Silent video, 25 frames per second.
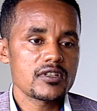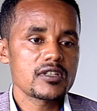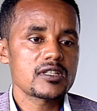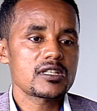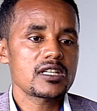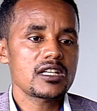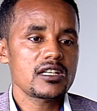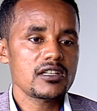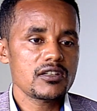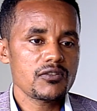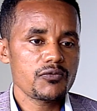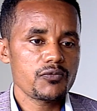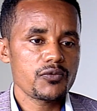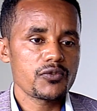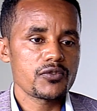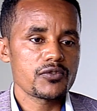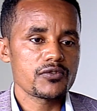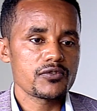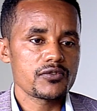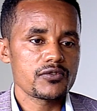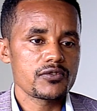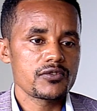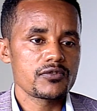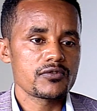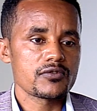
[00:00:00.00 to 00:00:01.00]
thank you
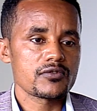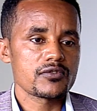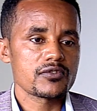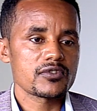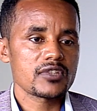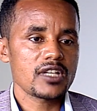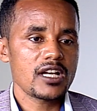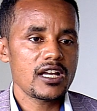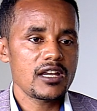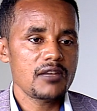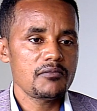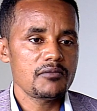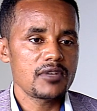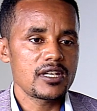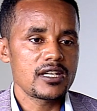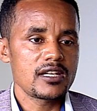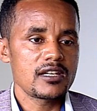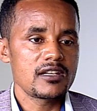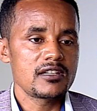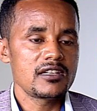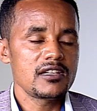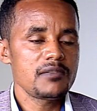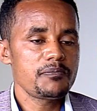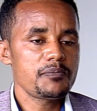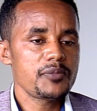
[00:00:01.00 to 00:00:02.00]
for your time
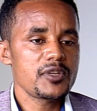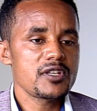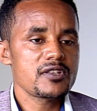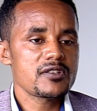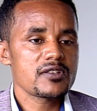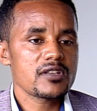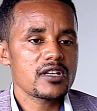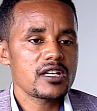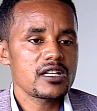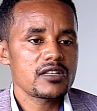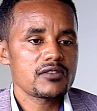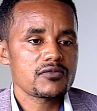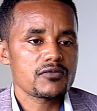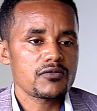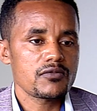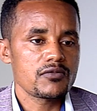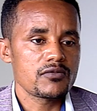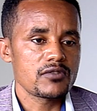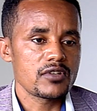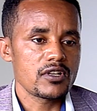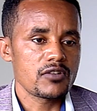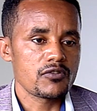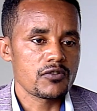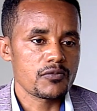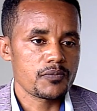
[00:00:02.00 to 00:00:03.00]
and deep insight
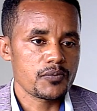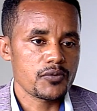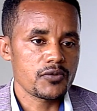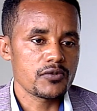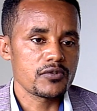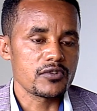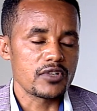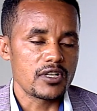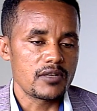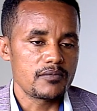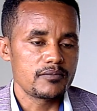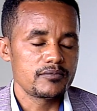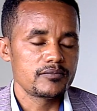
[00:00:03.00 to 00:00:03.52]
on our program.